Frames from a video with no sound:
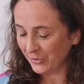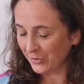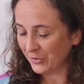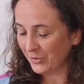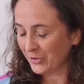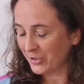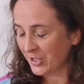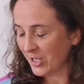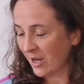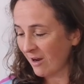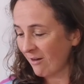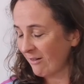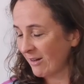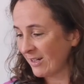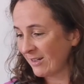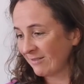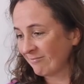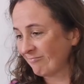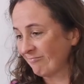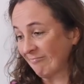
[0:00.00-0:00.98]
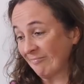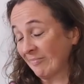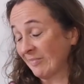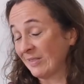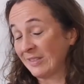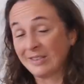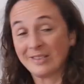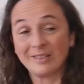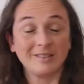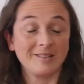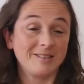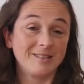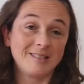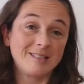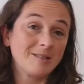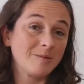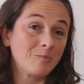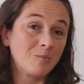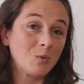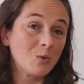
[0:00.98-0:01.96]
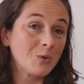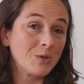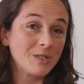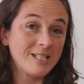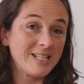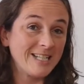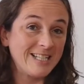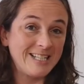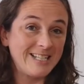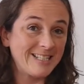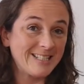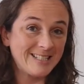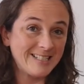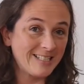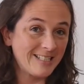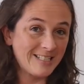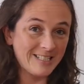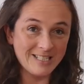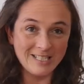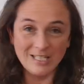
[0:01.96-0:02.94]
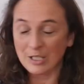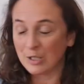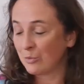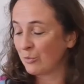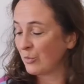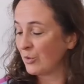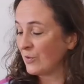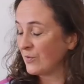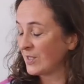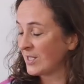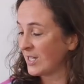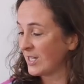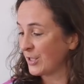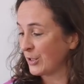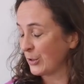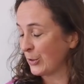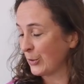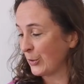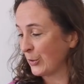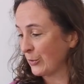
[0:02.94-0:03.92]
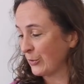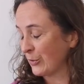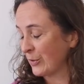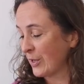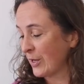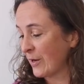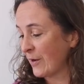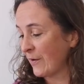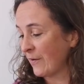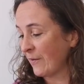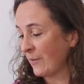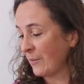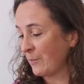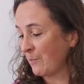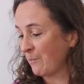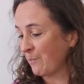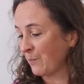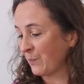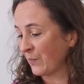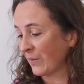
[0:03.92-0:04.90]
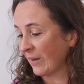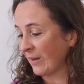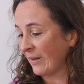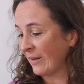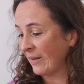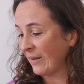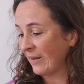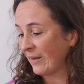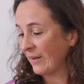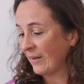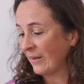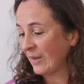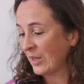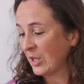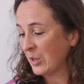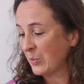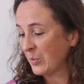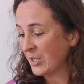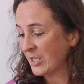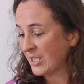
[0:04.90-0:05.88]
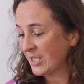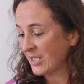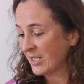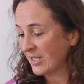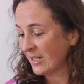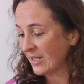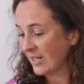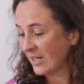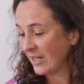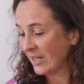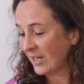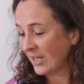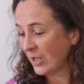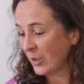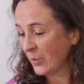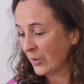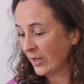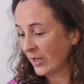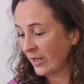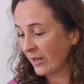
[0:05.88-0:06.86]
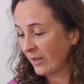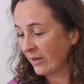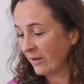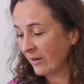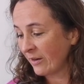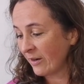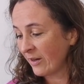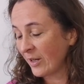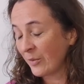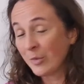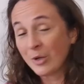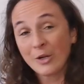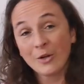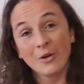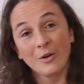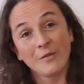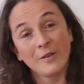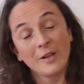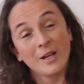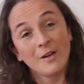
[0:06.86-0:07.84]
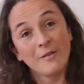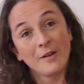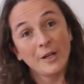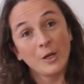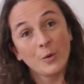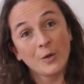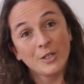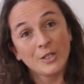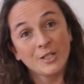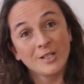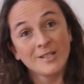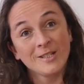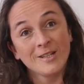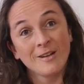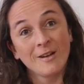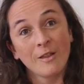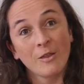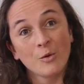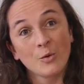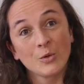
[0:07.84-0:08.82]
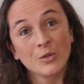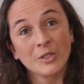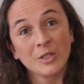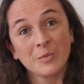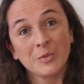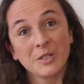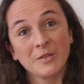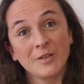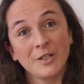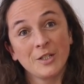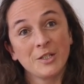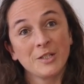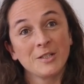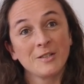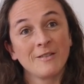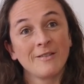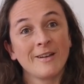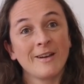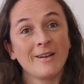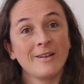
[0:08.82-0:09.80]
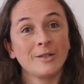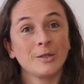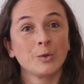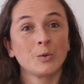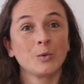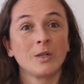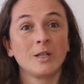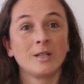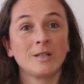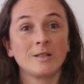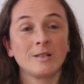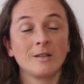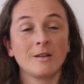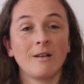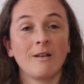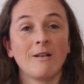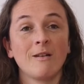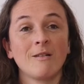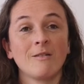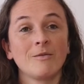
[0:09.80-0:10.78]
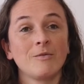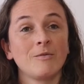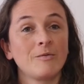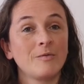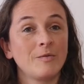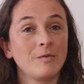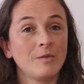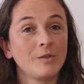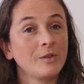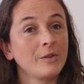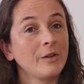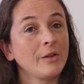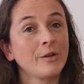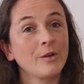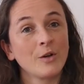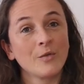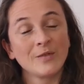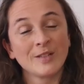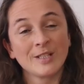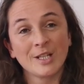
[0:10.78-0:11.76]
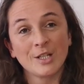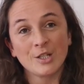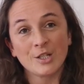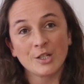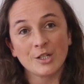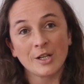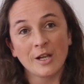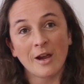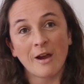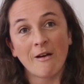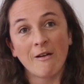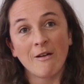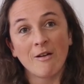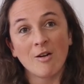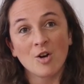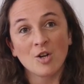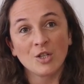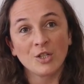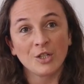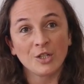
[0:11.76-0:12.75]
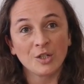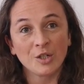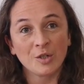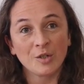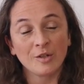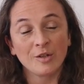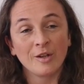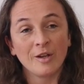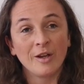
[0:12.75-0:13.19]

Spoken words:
sharing more techniques and moves. I don't know. But anyway, let me know if you have any questions, any thoughts, observations on that. As always, love the conversation to carry on. You can